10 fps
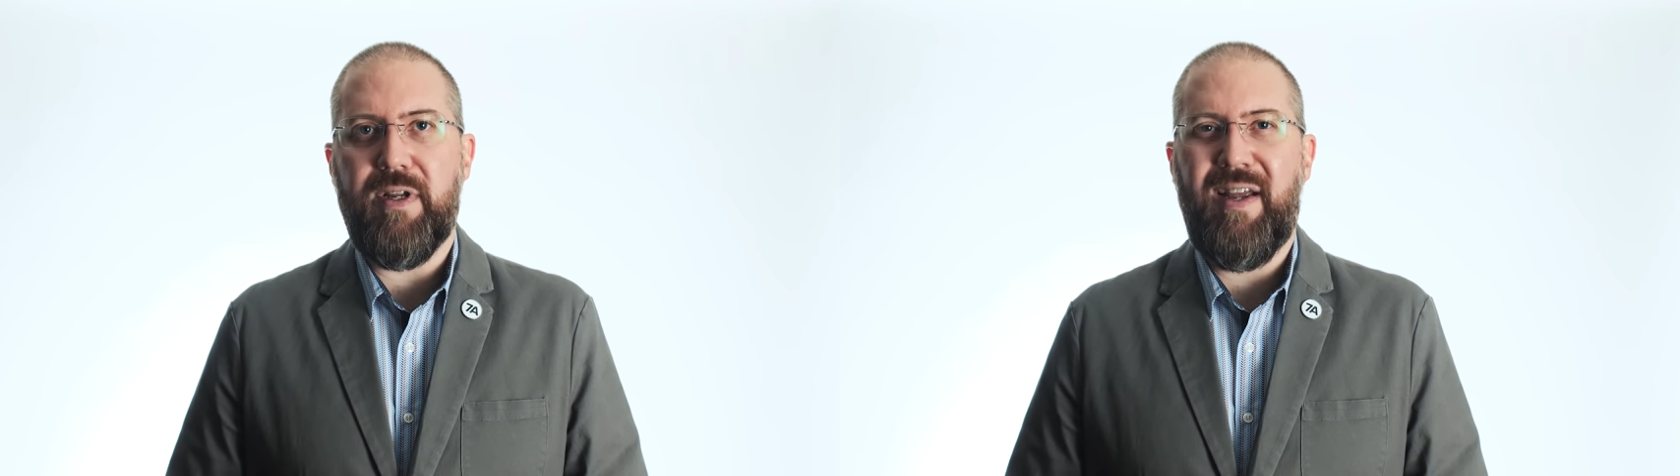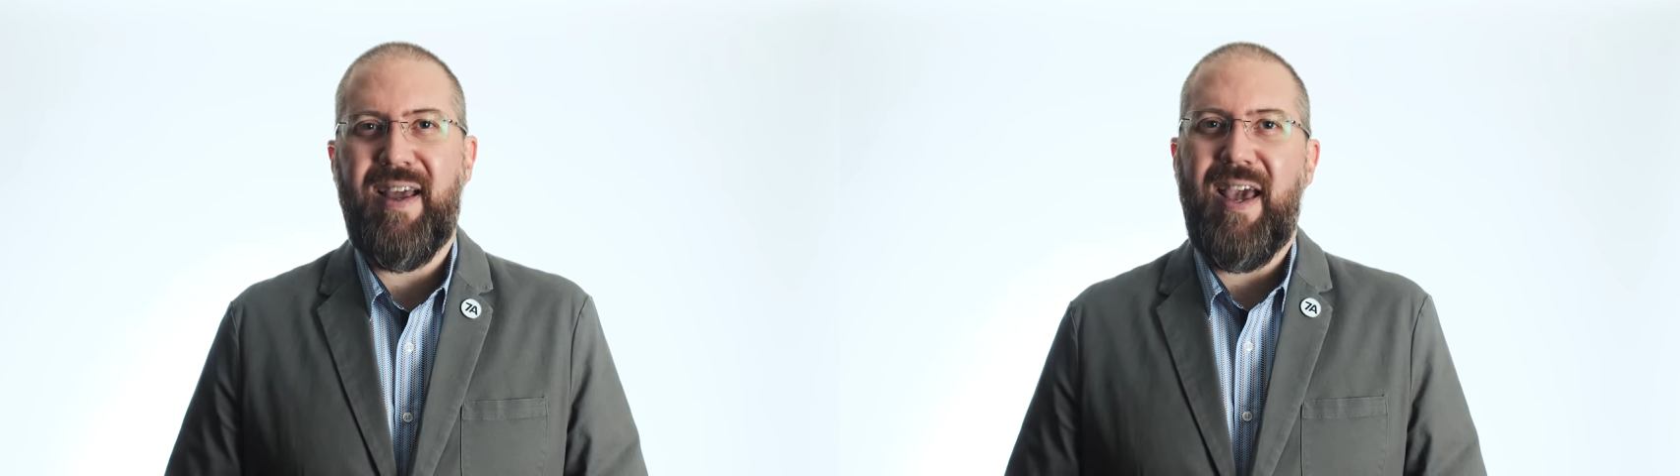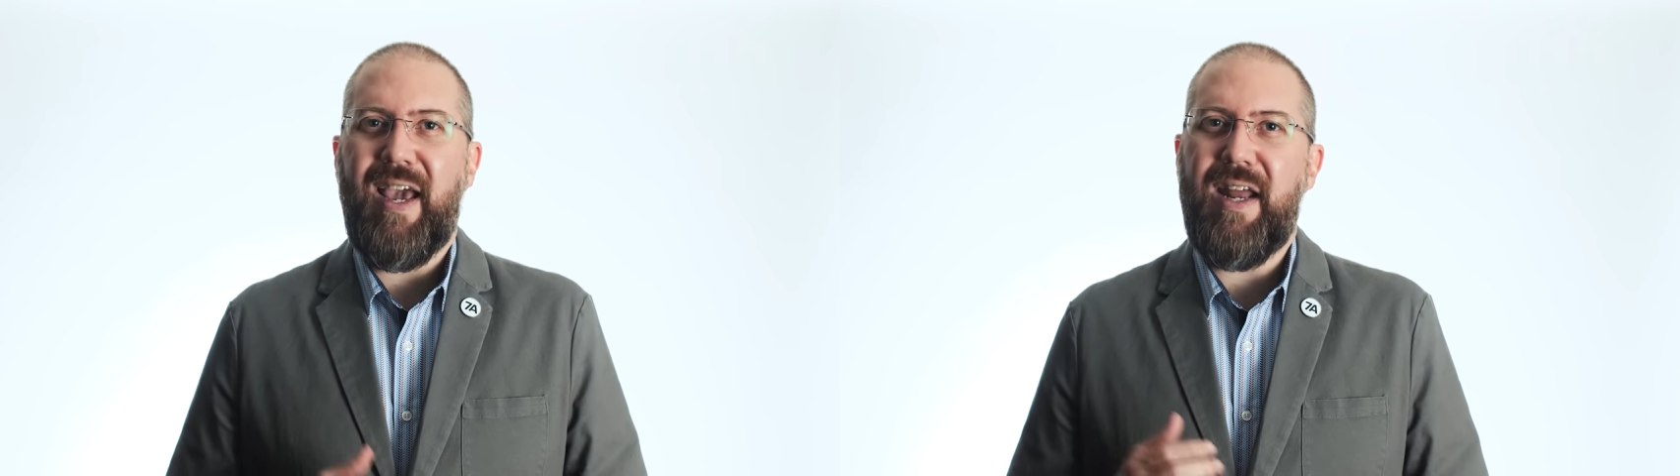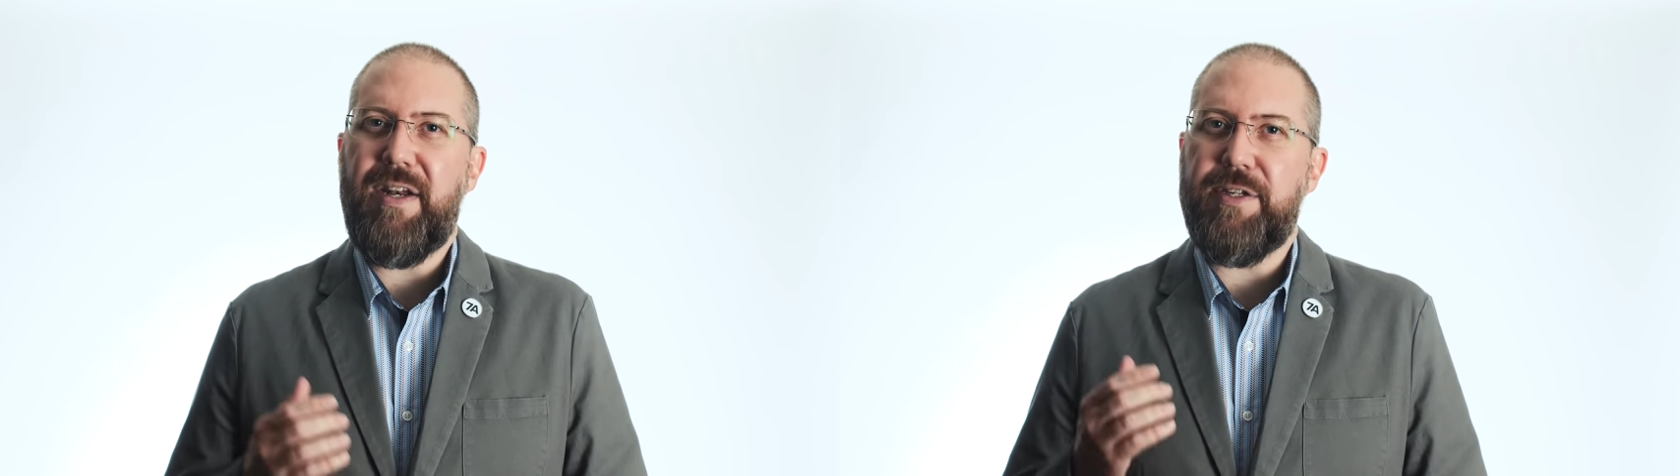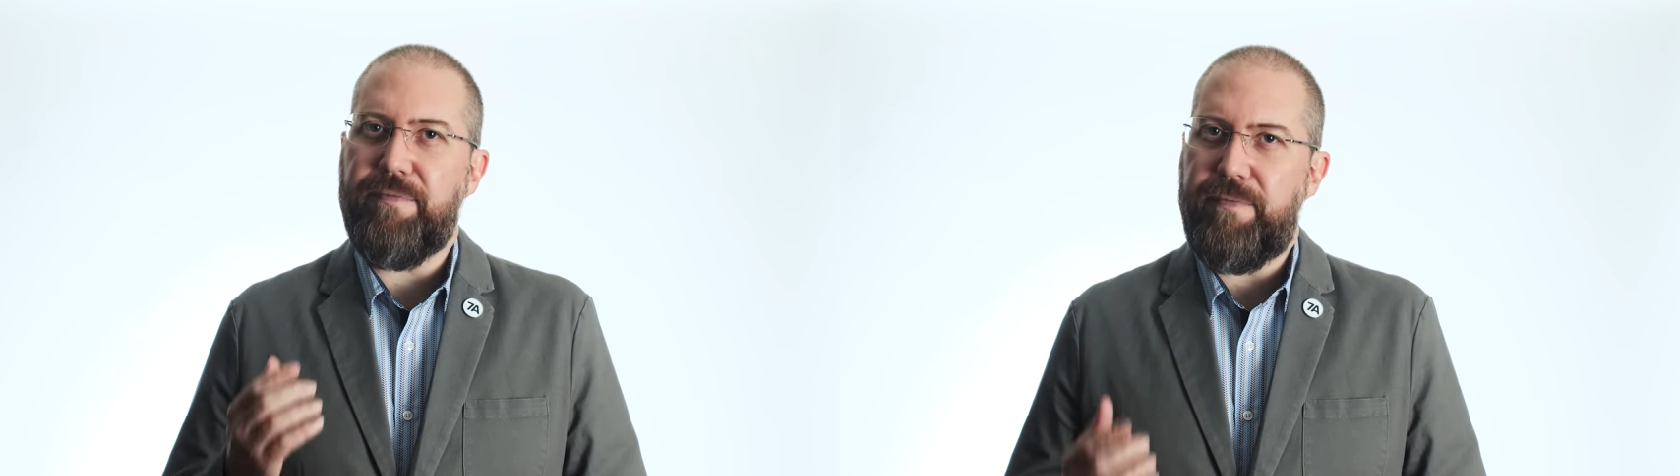and
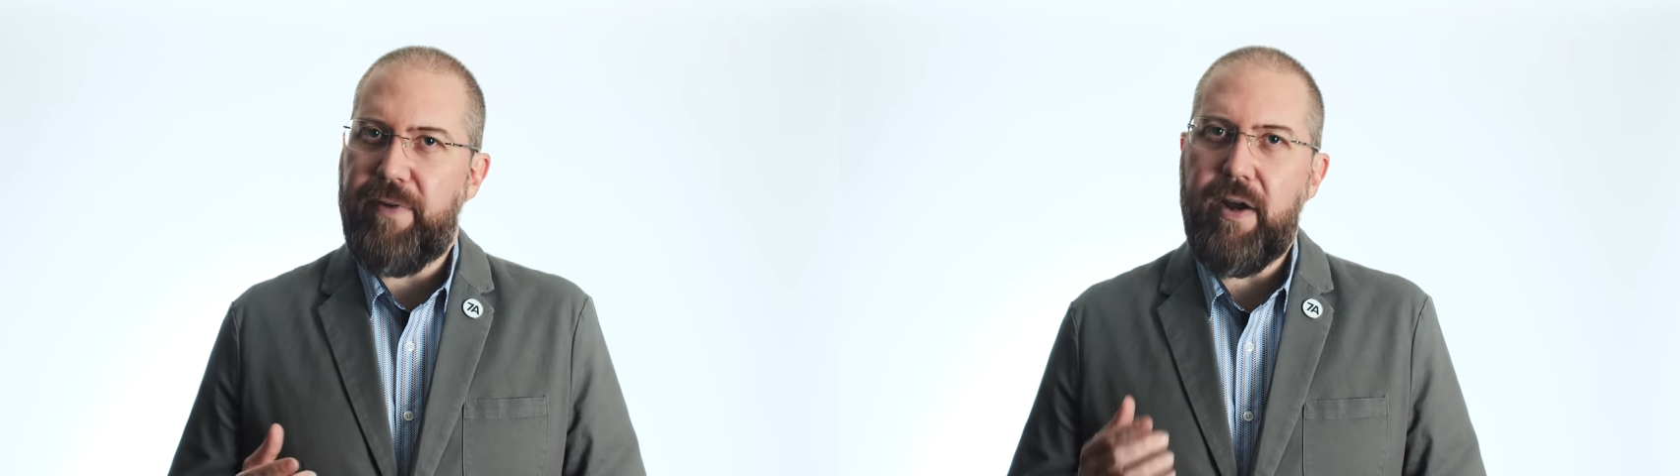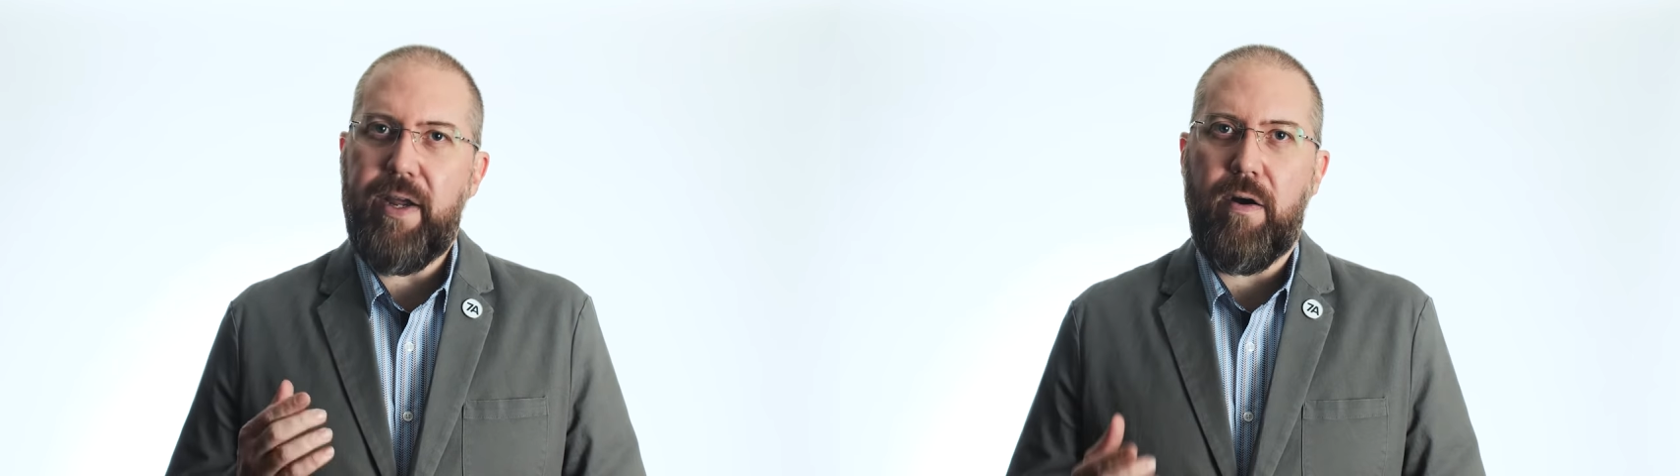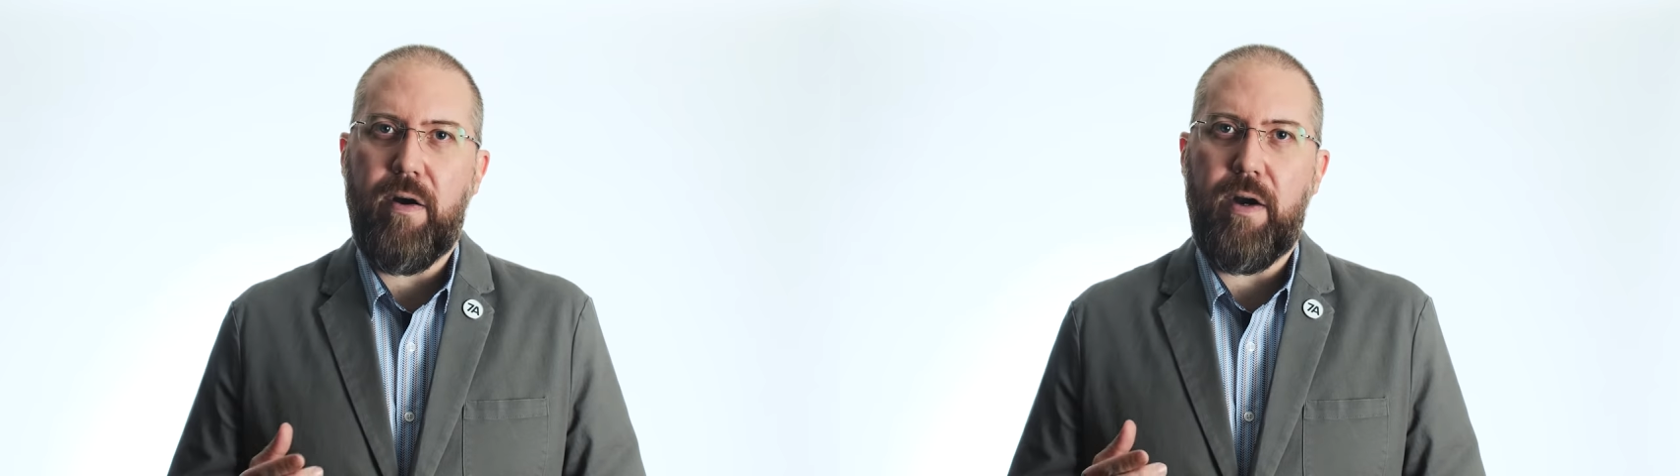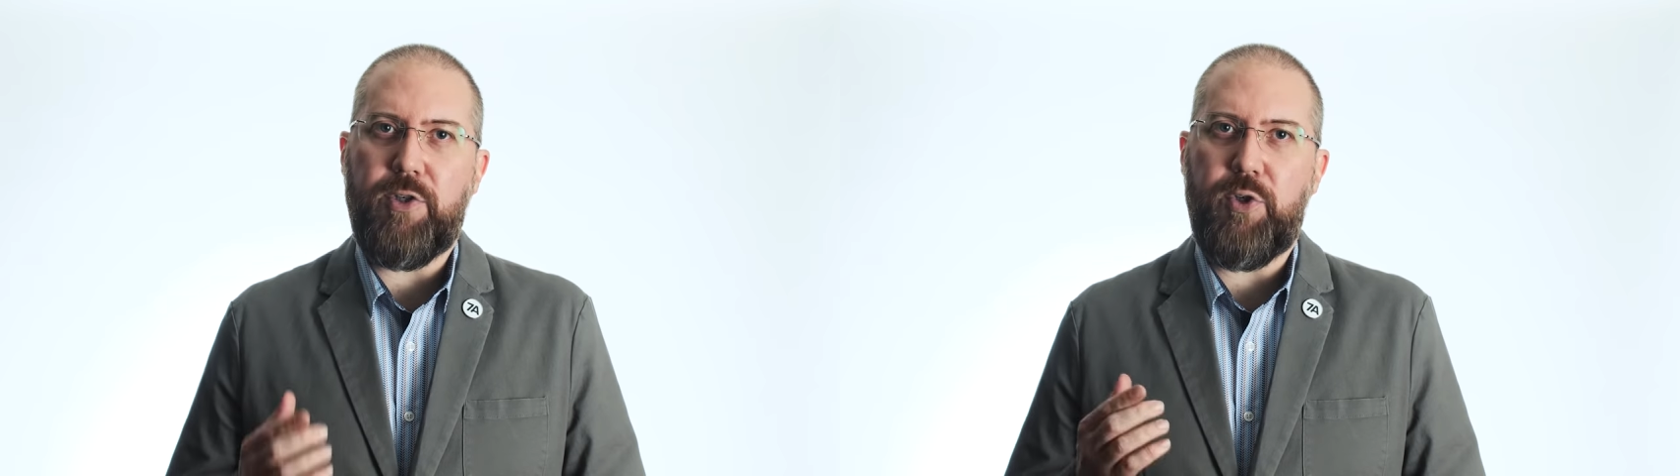it is very hard